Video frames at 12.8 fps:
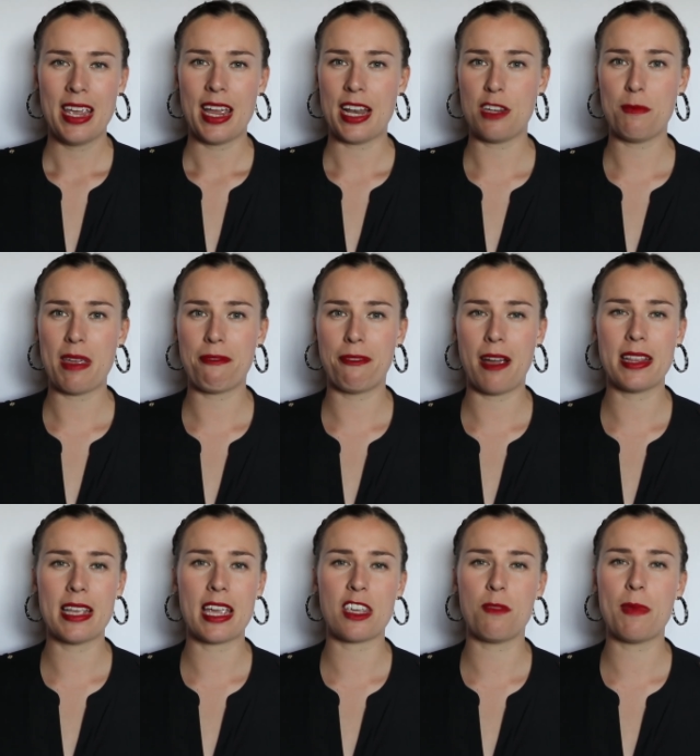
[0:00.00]
And you may find
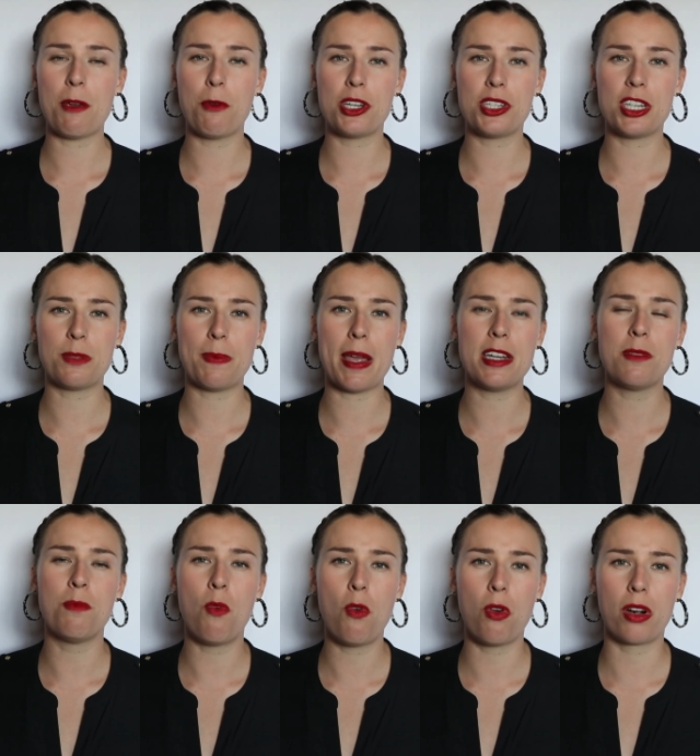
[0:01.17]
that you may wish to spend
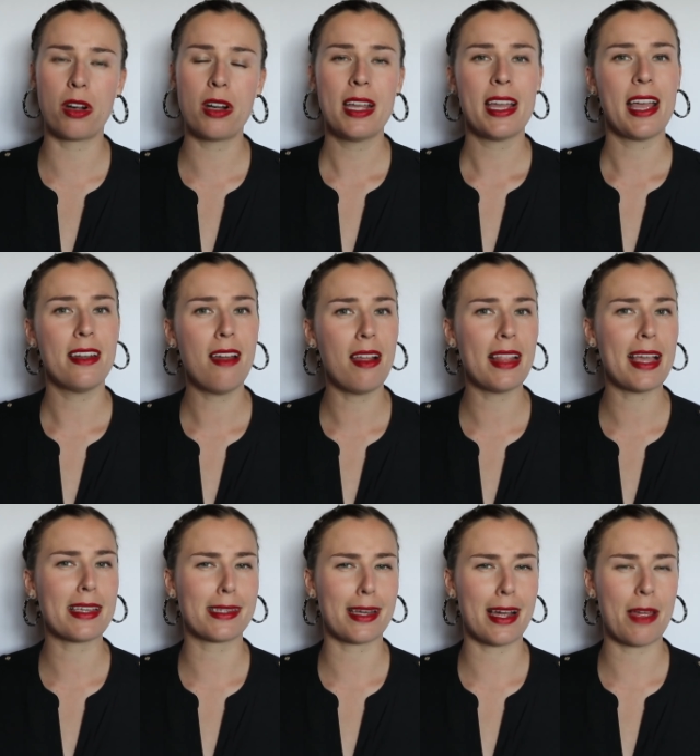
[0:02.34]
more and not
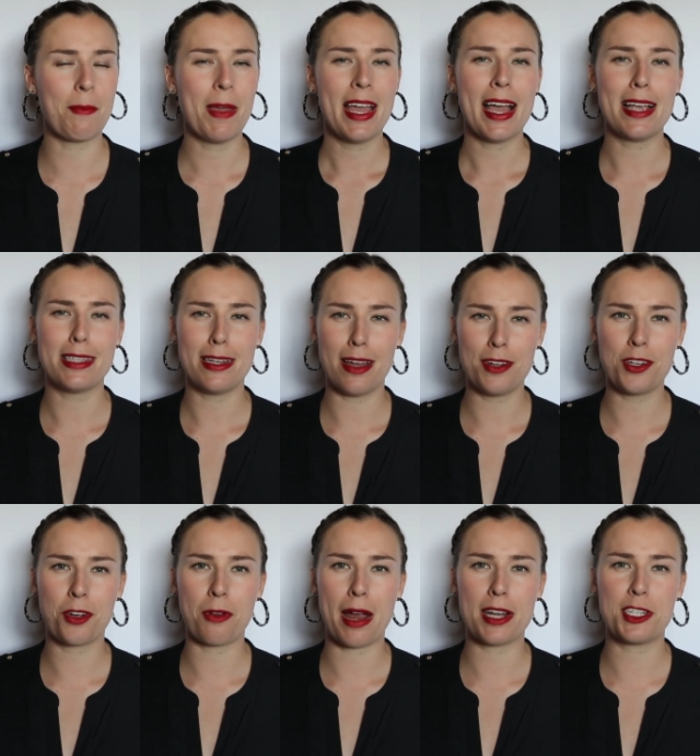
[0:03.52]
less time as an
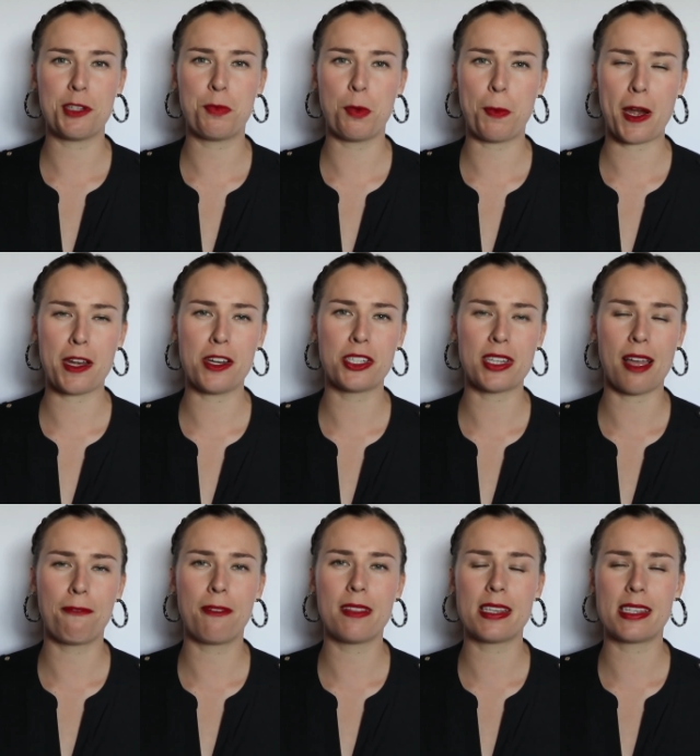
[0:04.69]
undergrad to prepare
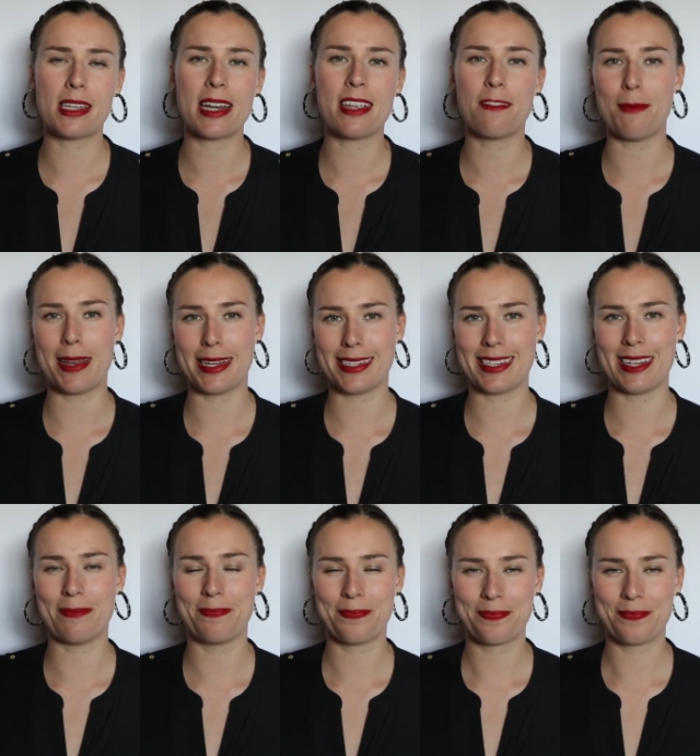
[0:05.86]
yourself for the study of medicine.